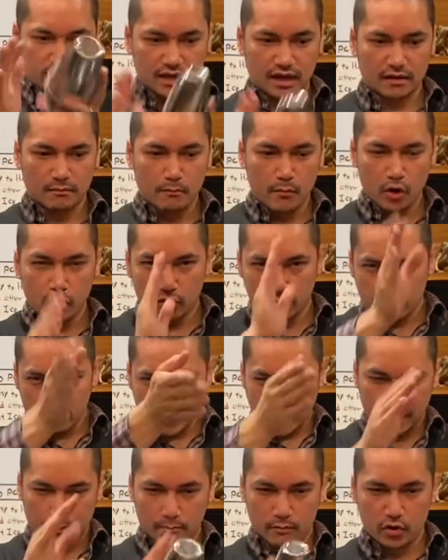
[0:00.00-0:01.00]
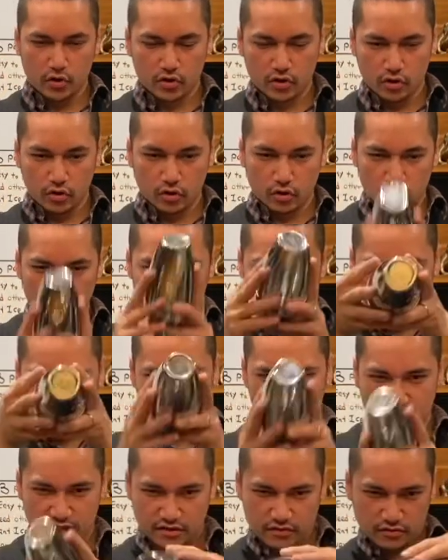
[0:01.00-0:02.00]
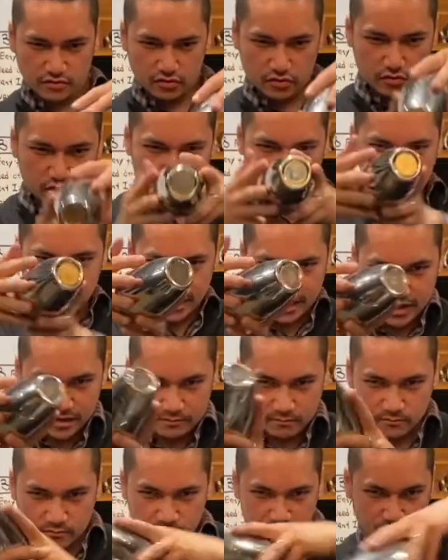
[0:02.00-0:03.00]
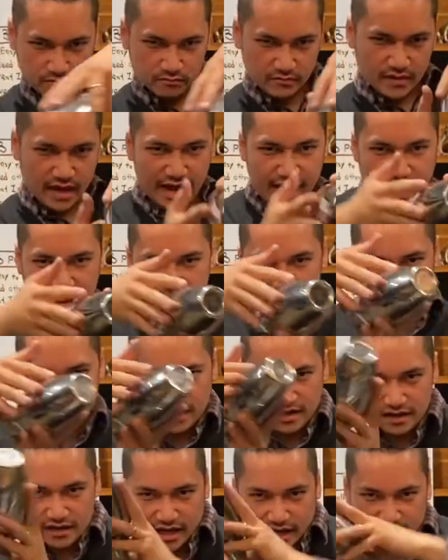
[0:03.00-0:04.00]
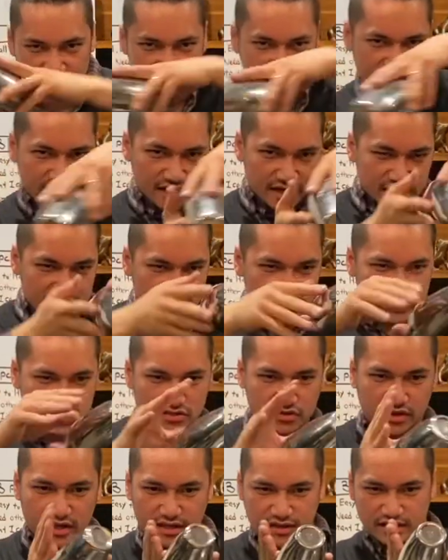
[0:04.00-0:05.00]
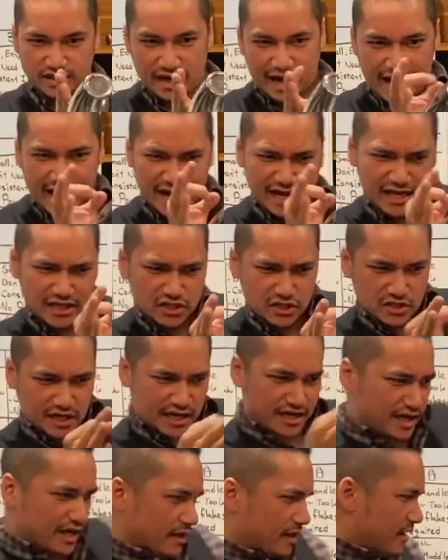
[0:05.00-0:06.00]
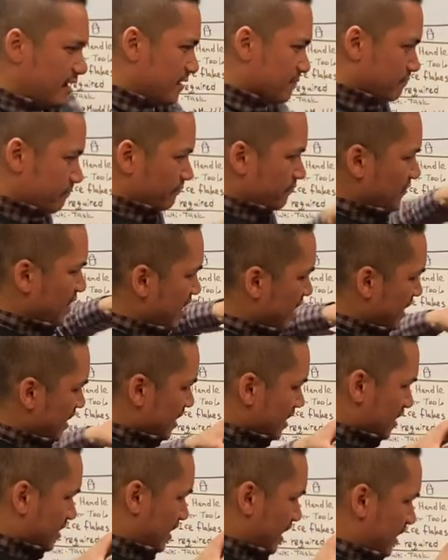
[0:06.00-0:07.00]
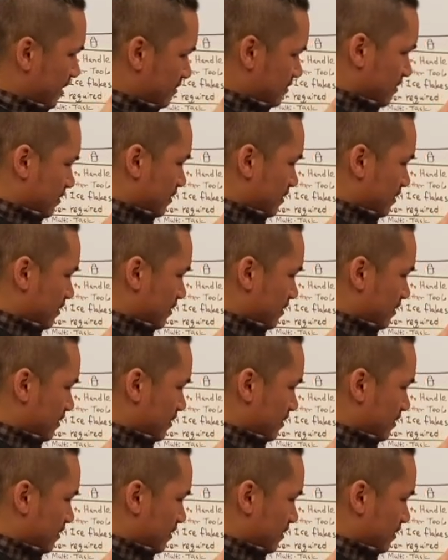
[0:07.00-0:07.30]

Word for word: like a mono, like mono and then you kind of add in like this, like the ice gonna hit like